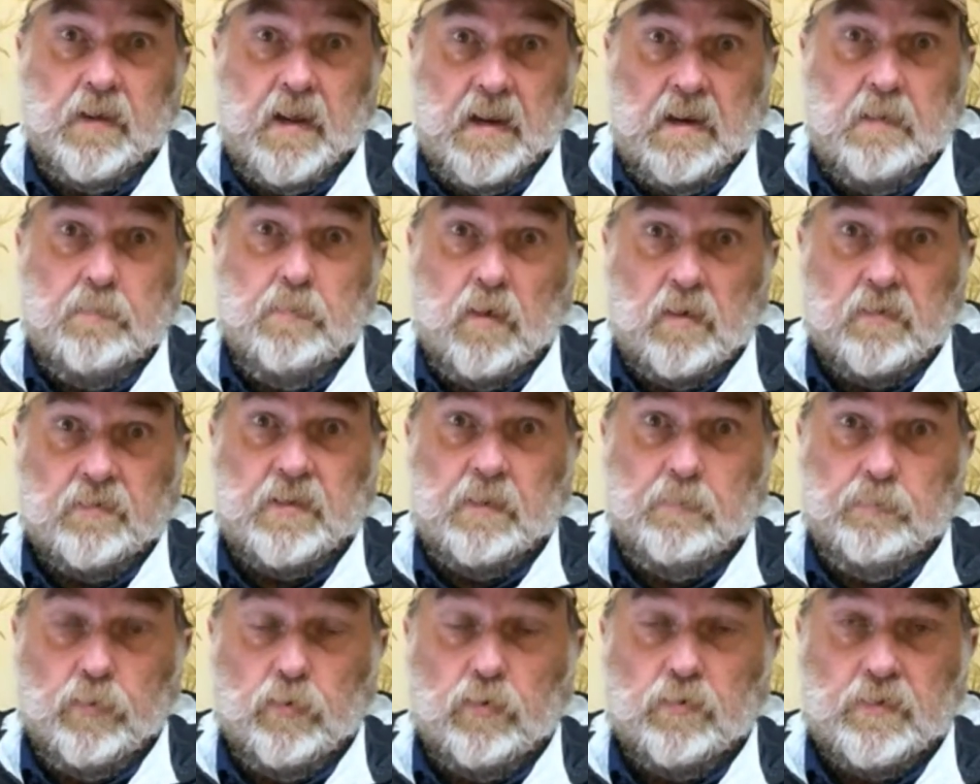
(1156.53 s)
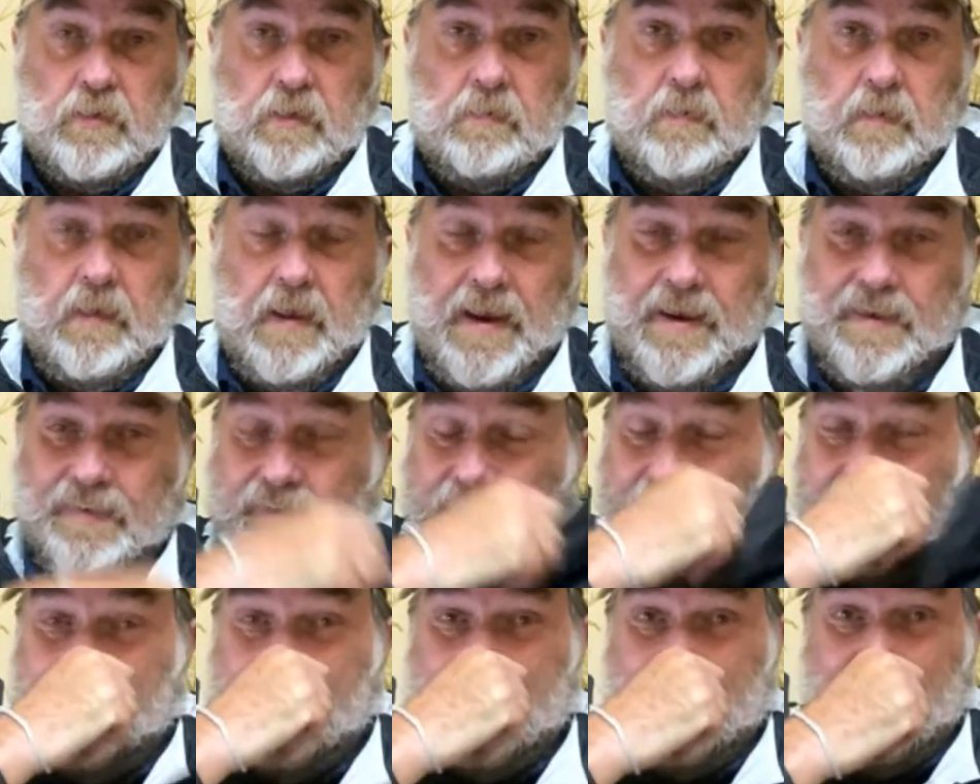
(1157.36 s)
They did bowl 10 balls at
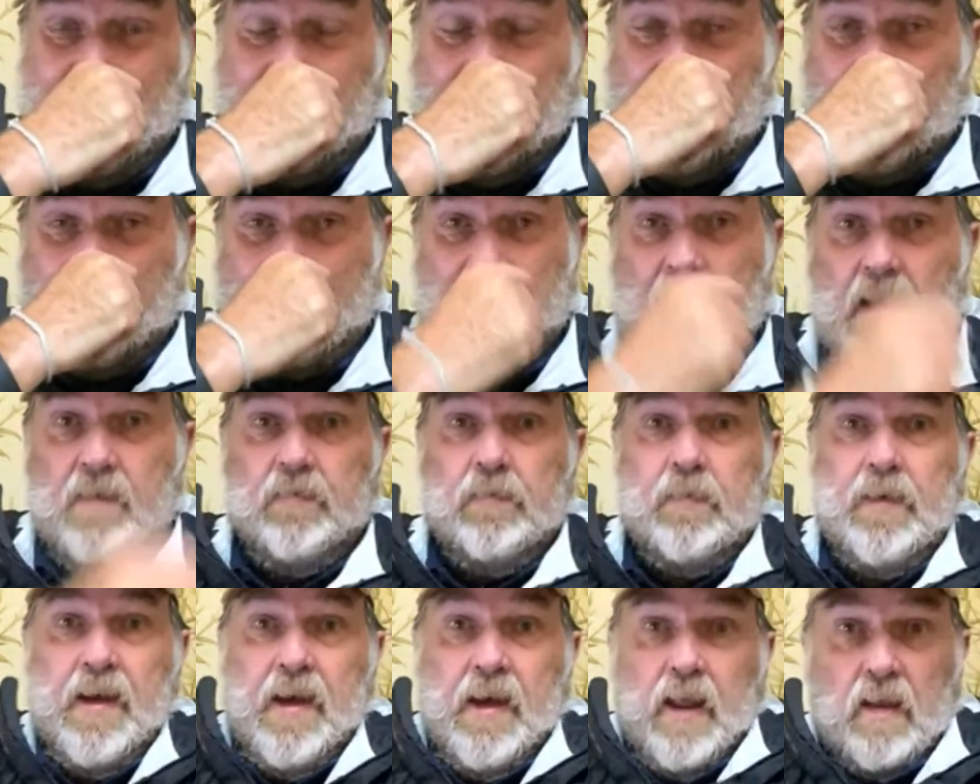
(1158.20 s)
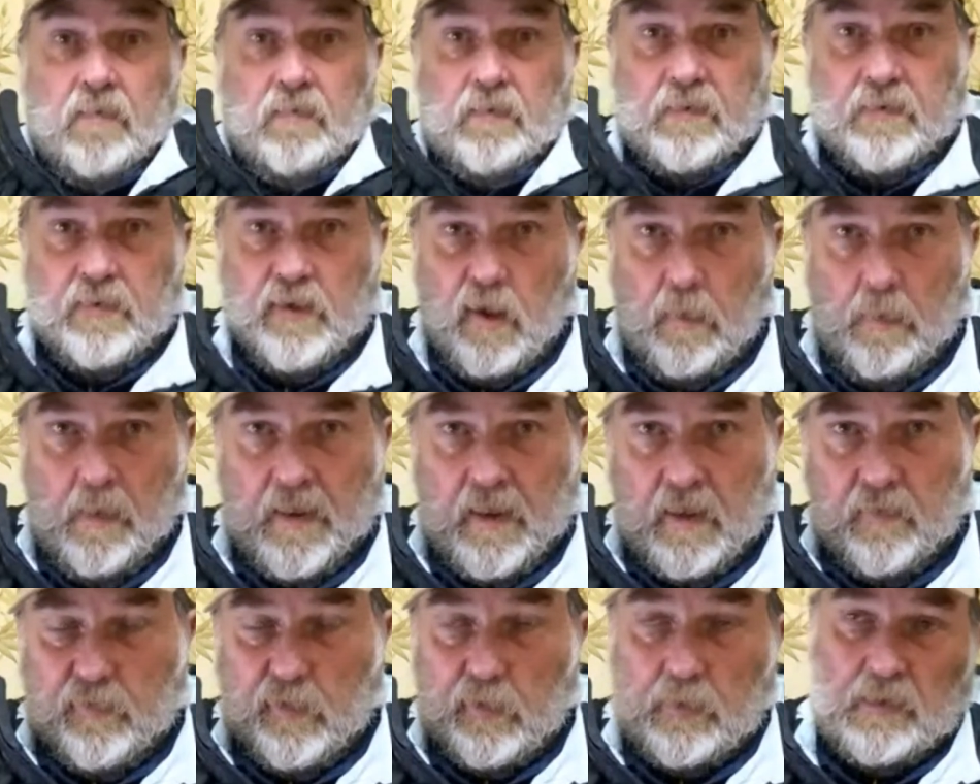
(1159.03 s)
Anderson and gave him a hell of a time
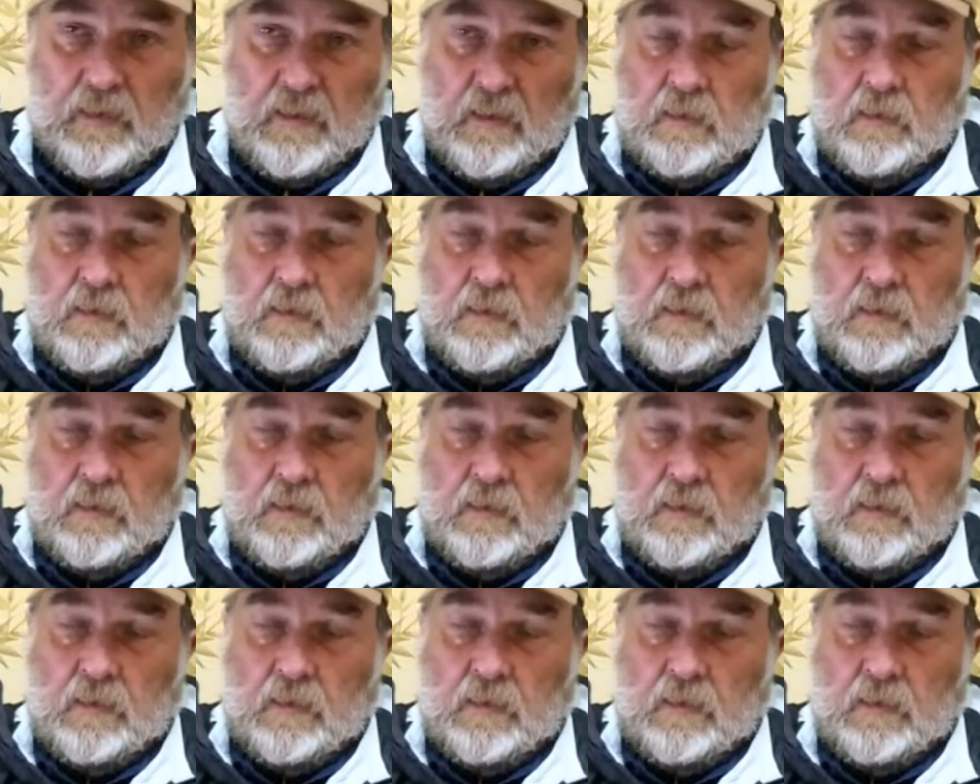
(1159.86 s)
that evening.